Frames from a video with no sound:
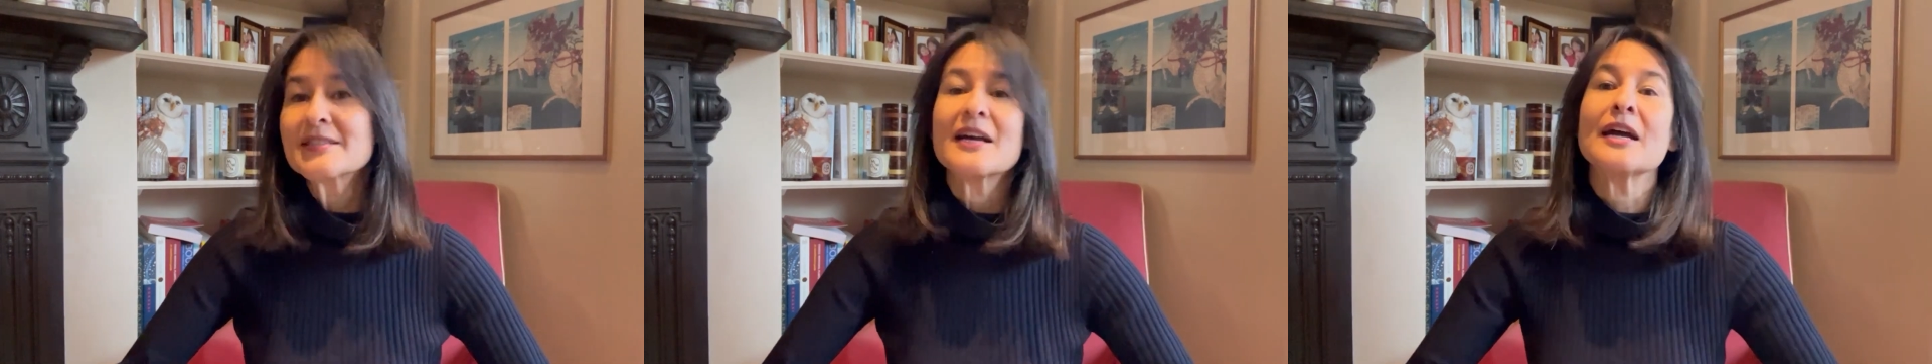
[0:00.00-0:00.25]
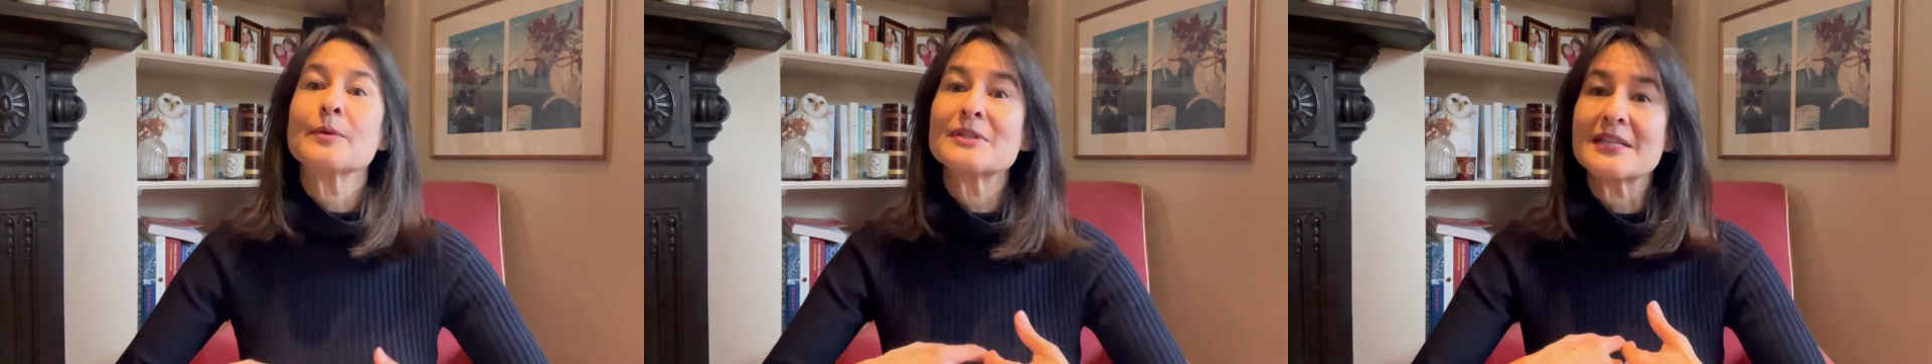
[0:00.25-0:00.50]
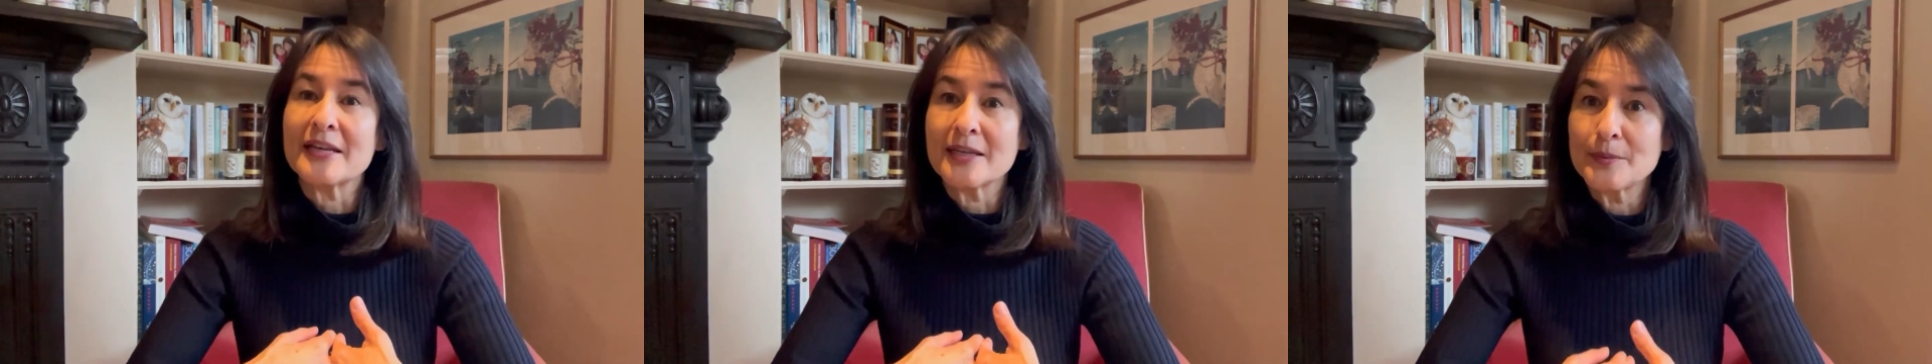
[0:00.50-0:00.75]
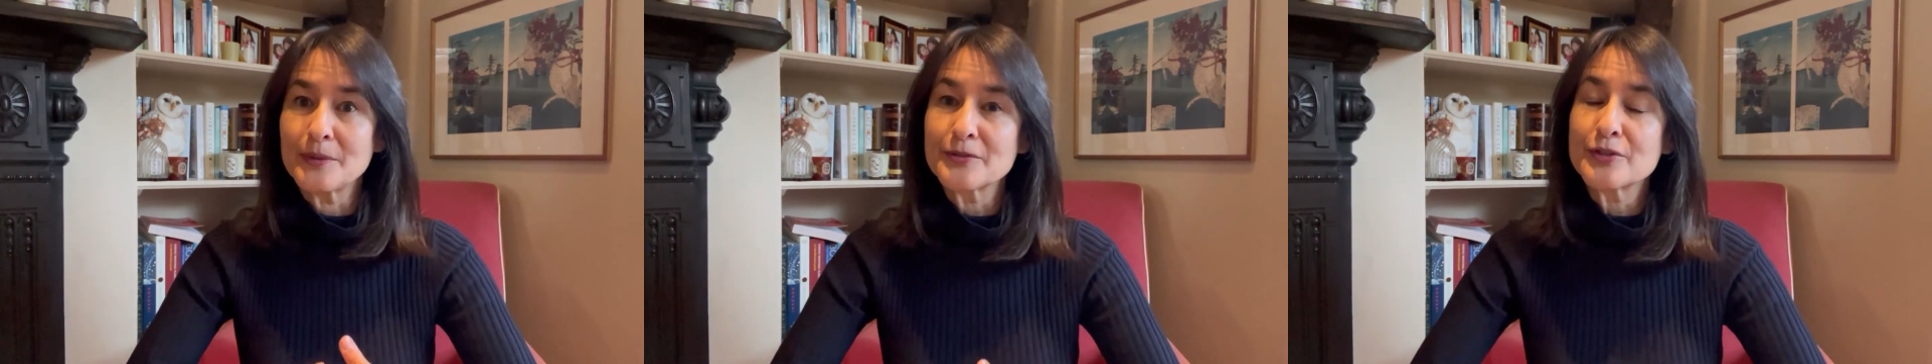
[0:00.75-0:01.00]
I was
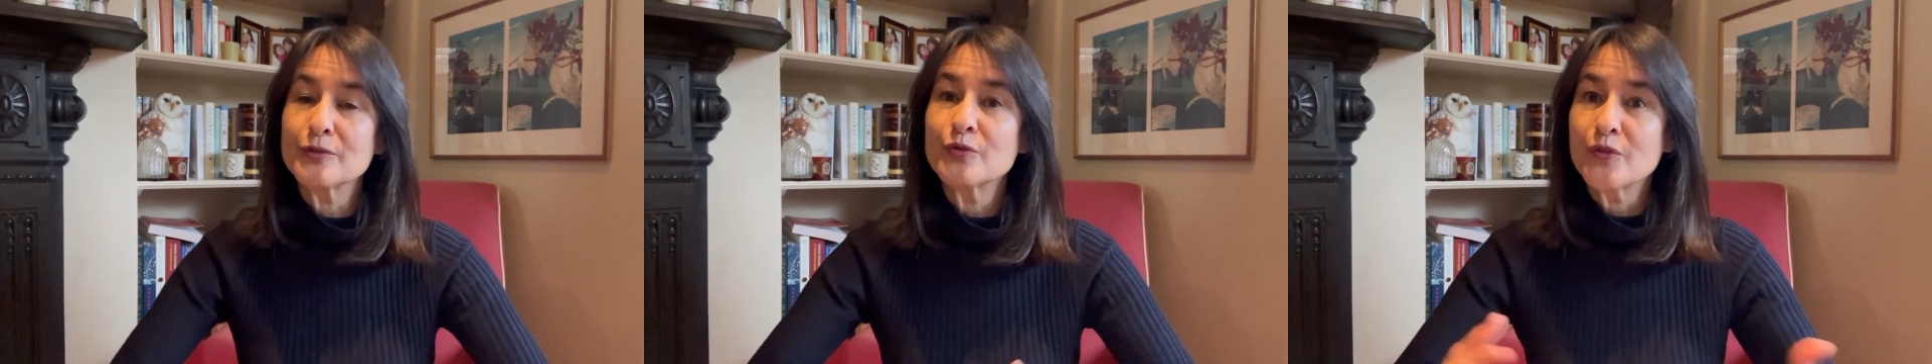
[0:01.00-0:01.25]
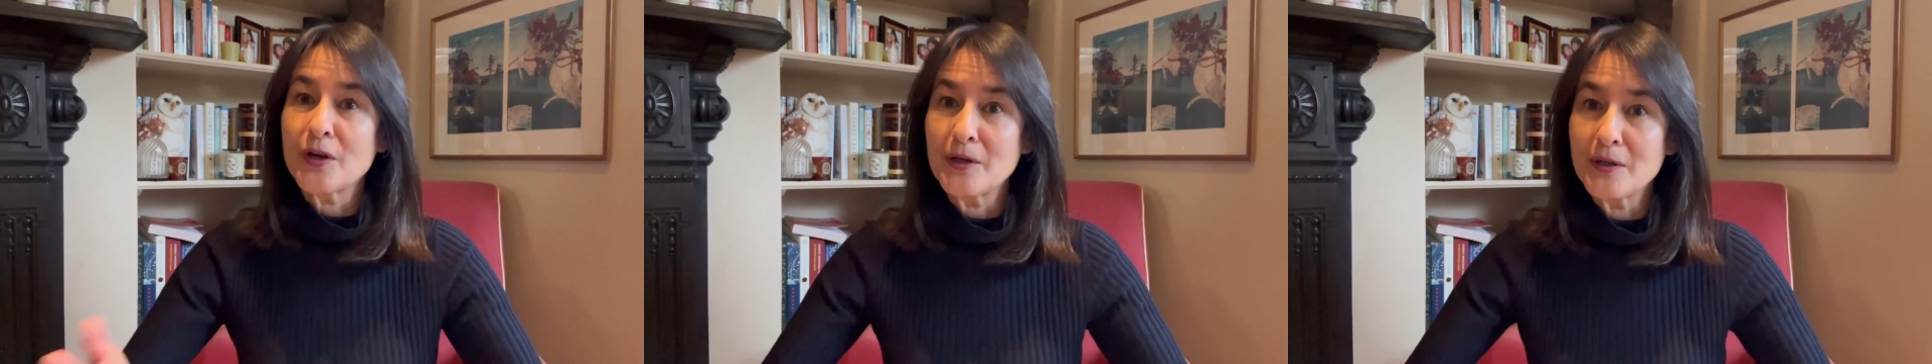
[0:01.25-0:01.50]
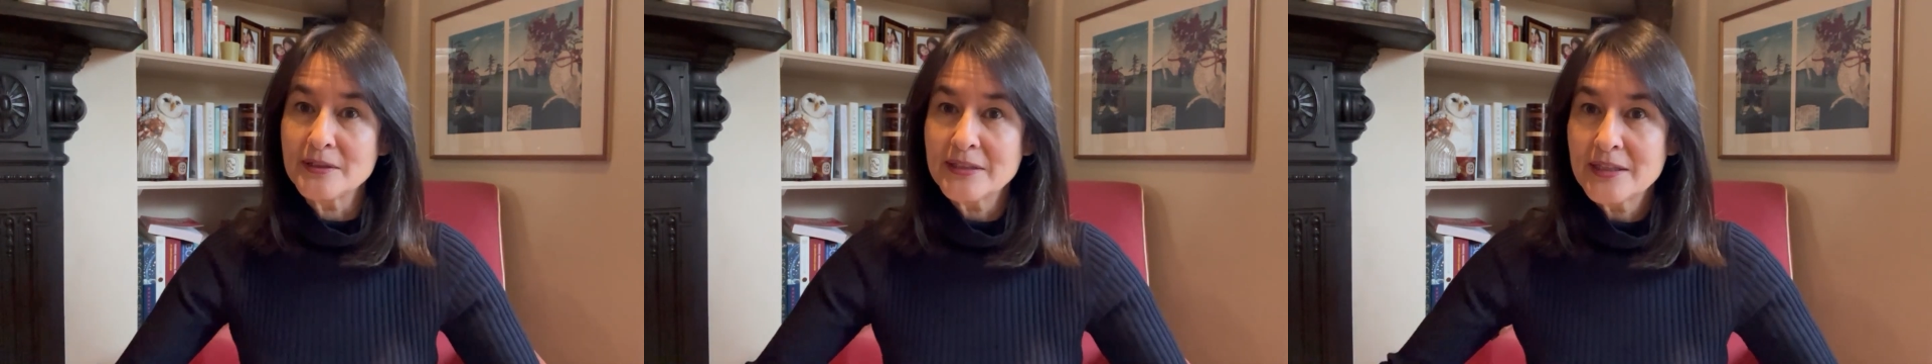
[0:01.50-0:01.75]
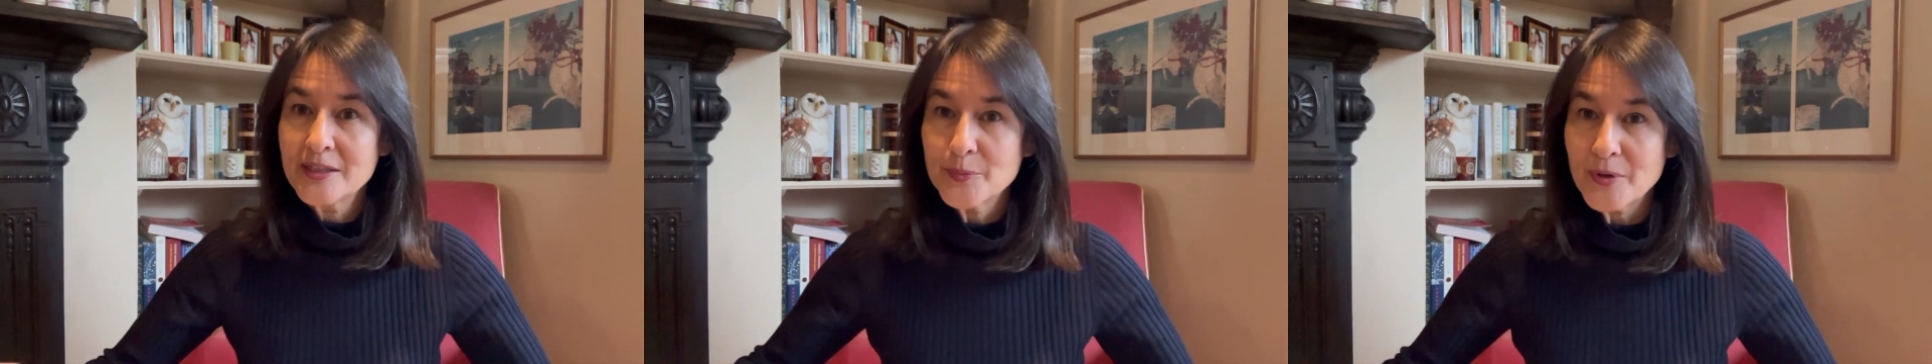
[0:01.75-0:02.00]
able to fall
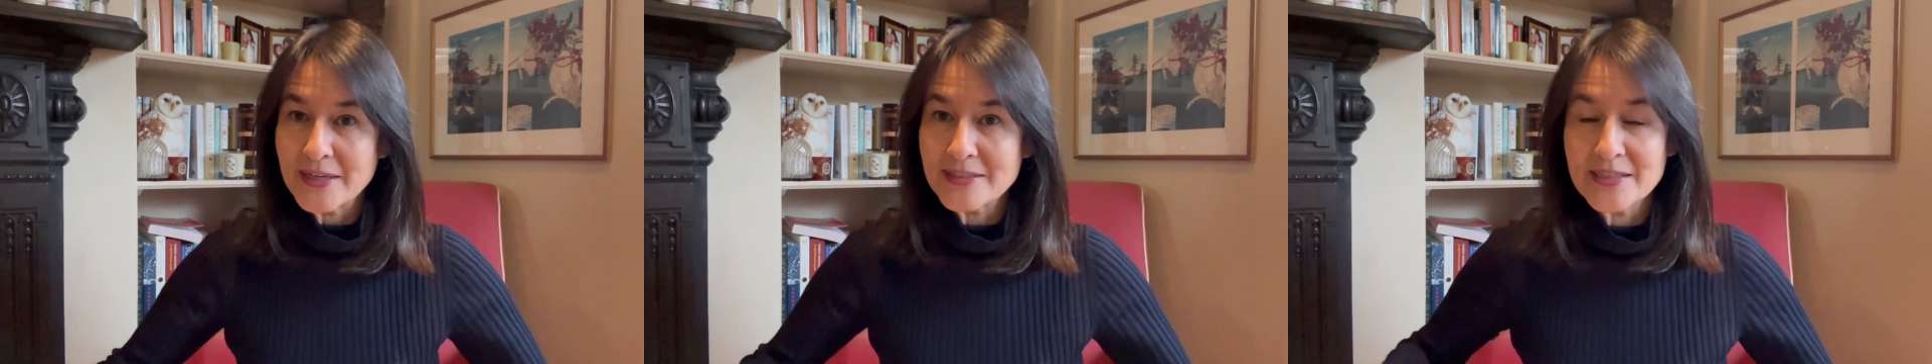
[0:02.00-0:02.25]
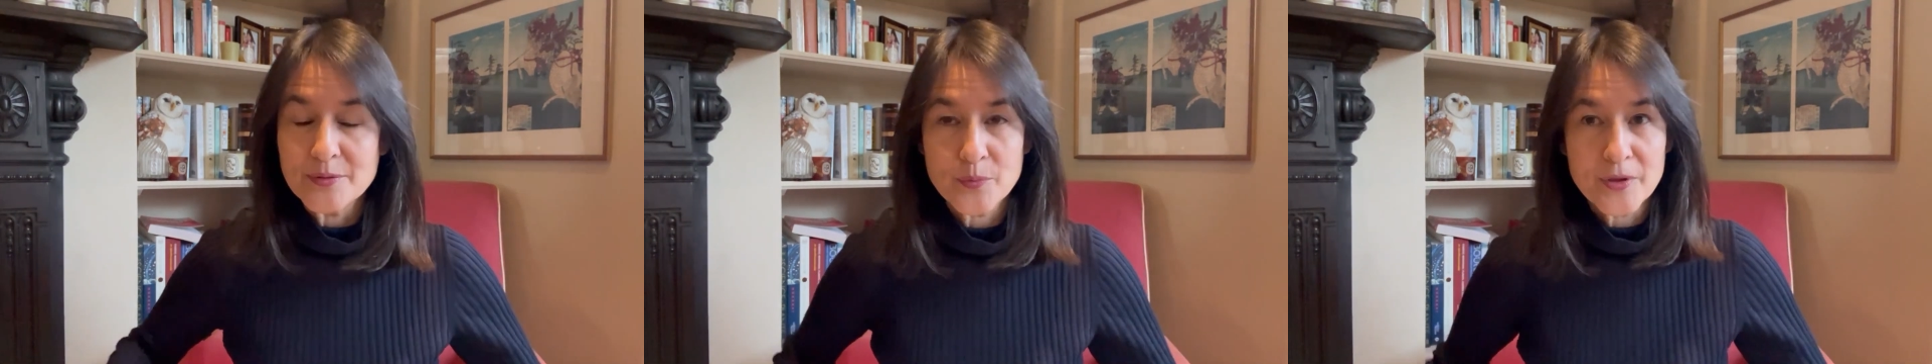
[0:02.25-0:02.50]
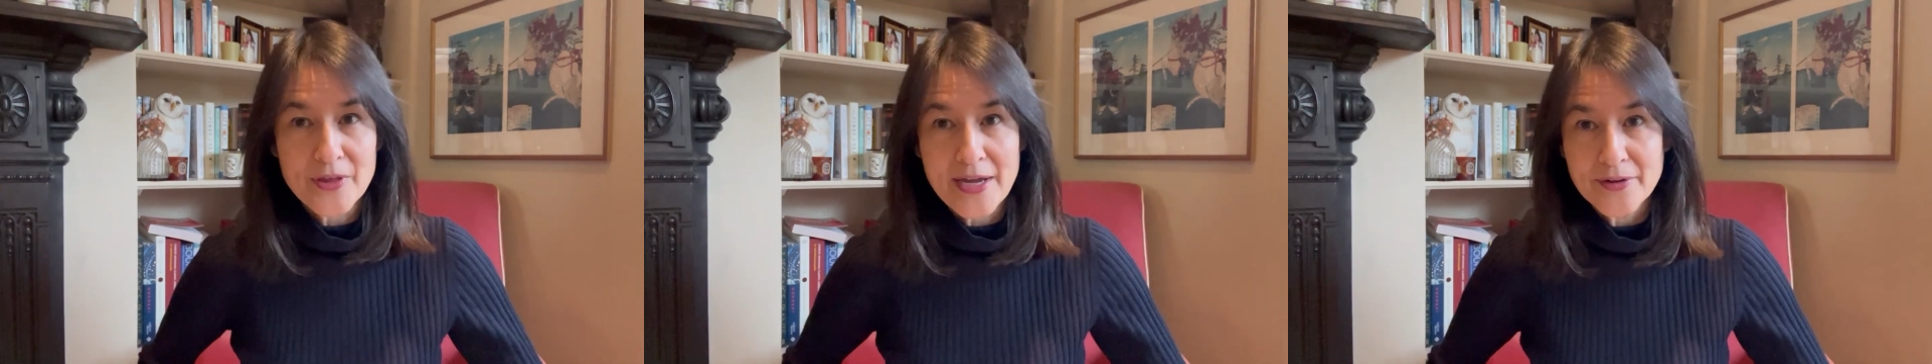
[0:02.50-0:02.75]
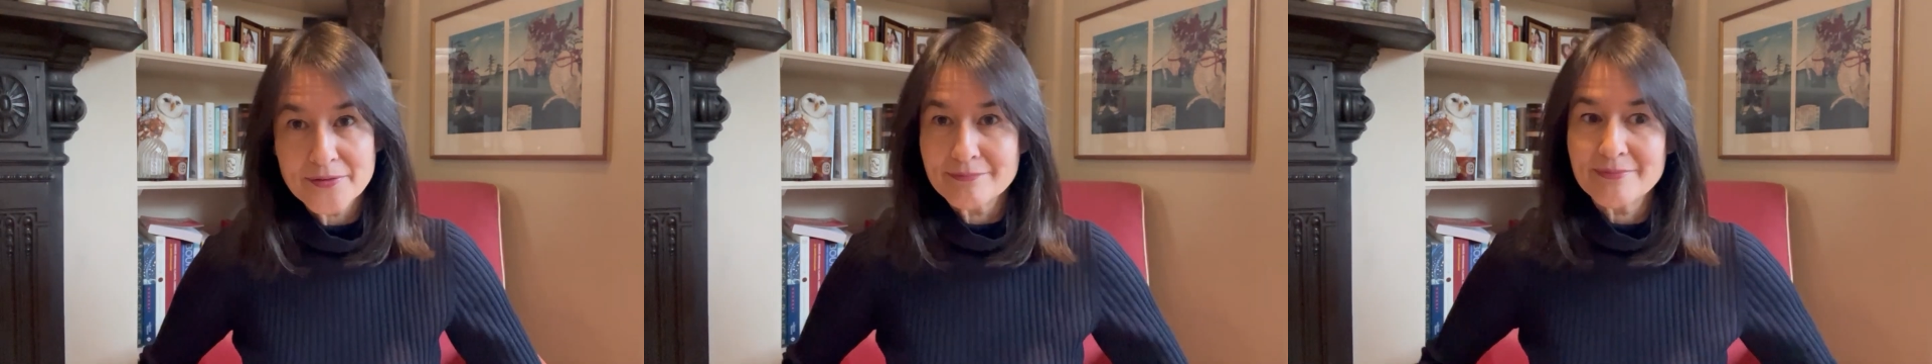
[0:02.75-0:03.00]
pregnant without